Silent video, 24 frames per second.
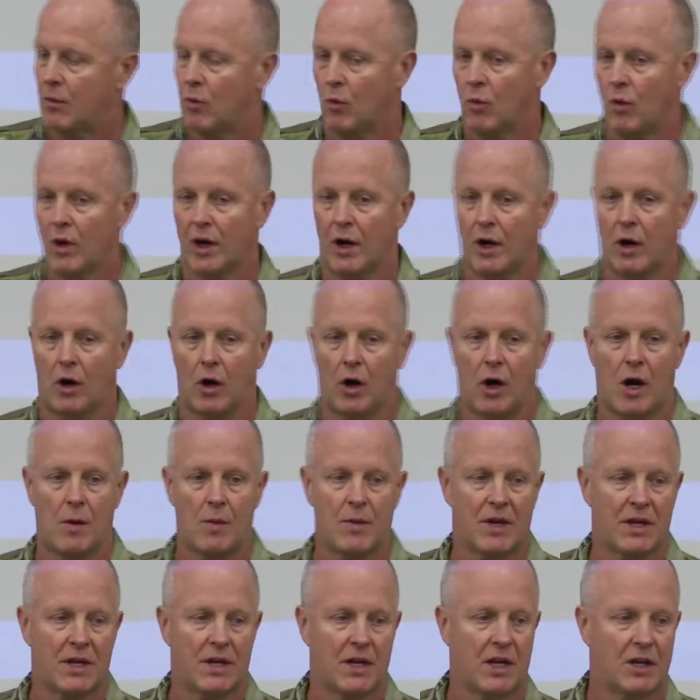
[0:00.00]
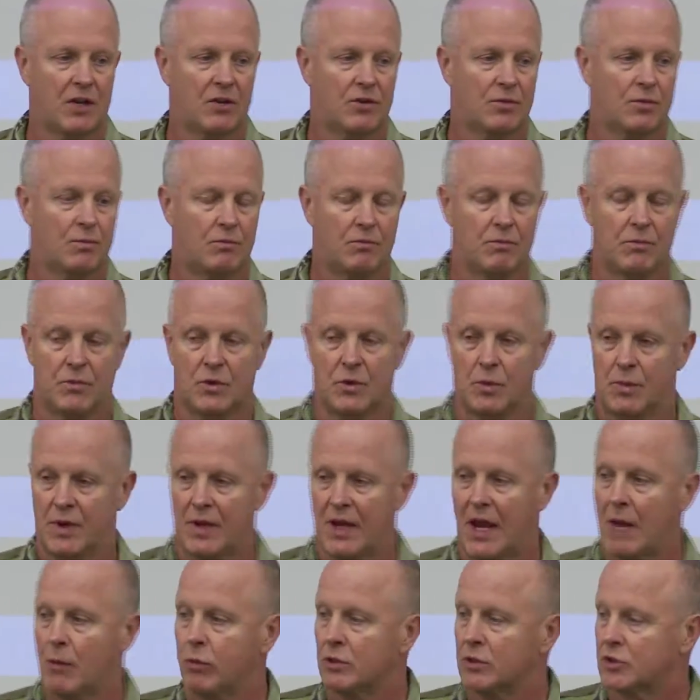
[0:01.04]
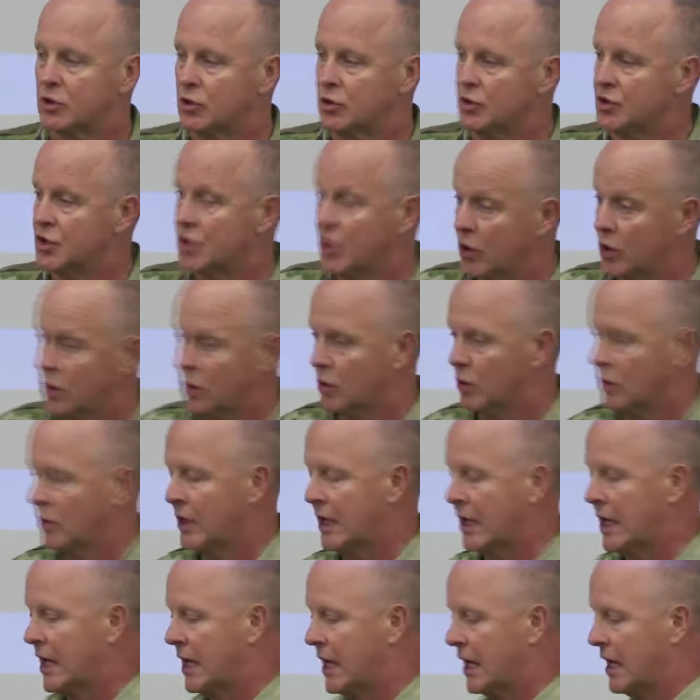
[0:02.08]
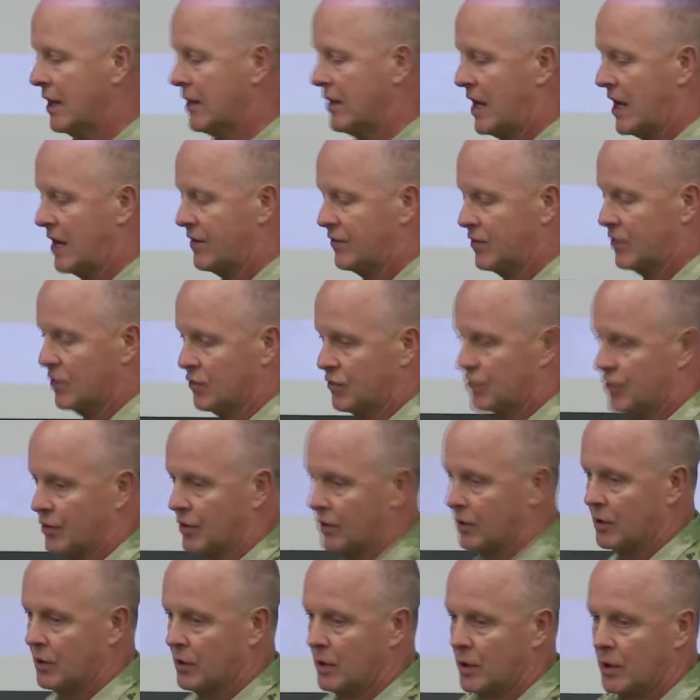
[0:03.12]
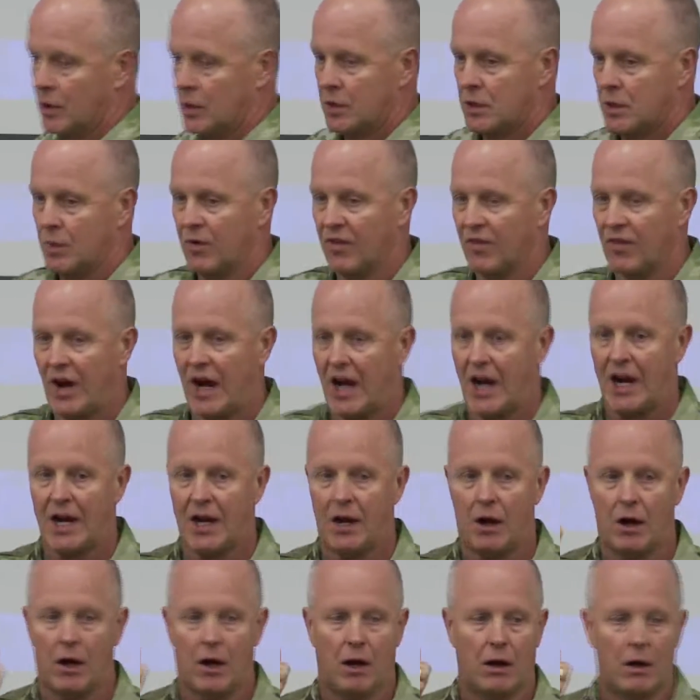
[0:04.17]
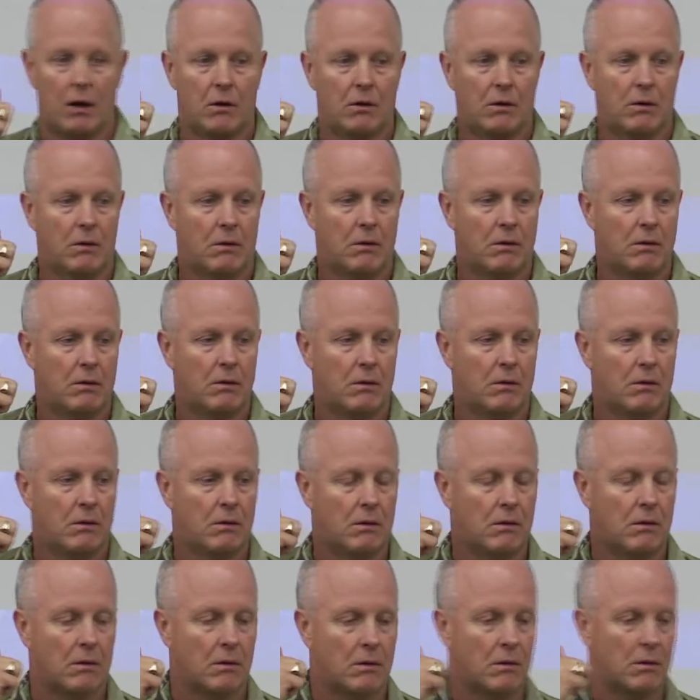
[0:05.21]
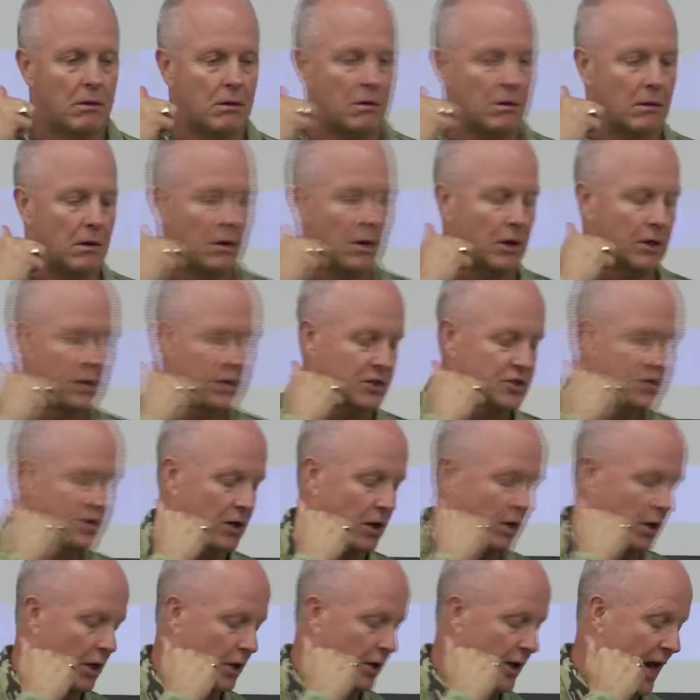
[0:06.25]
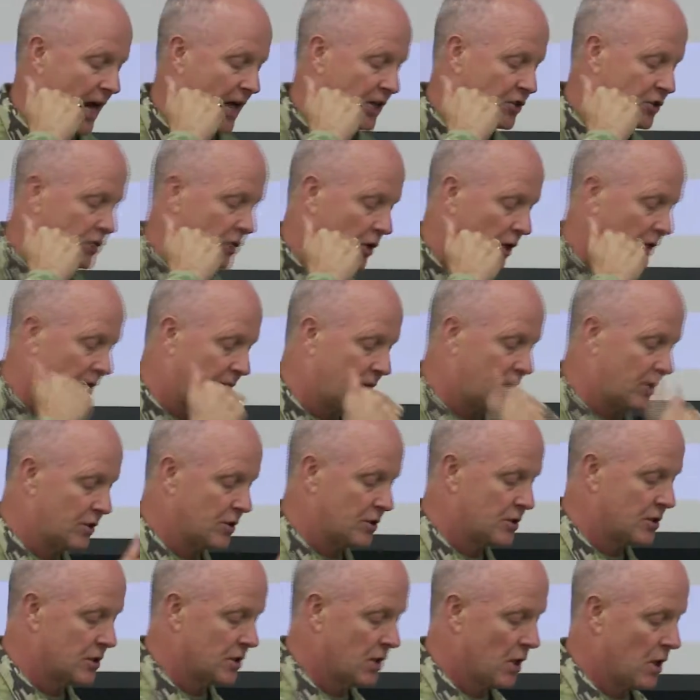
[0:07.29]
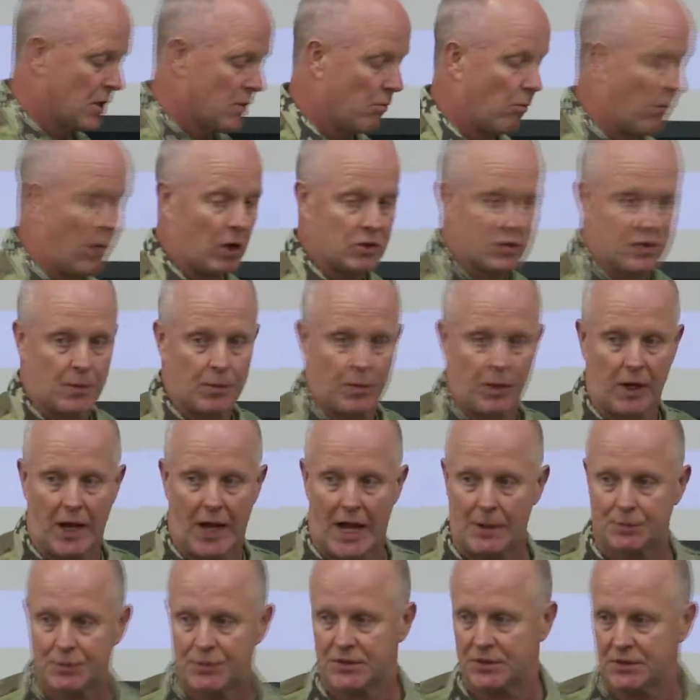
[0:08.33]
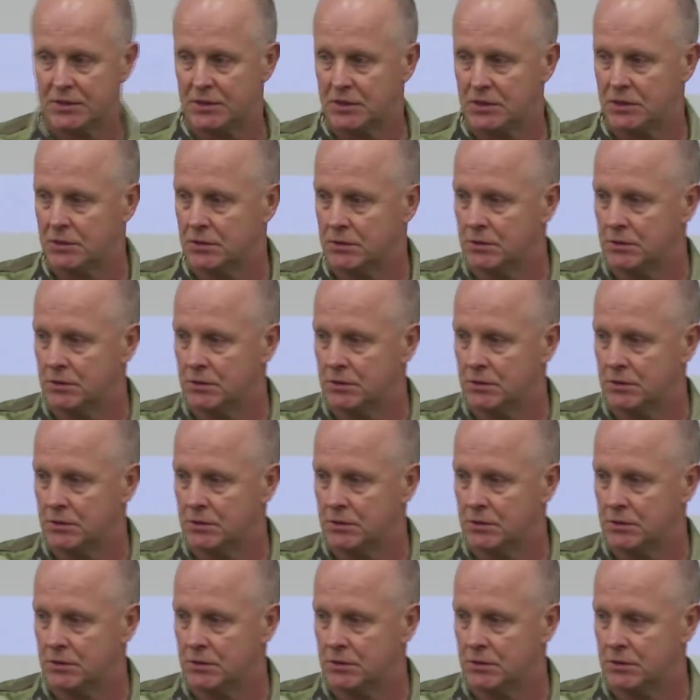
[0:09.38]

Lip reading: what our Army needs to be able to do in that future, to provide our national leaders multiple options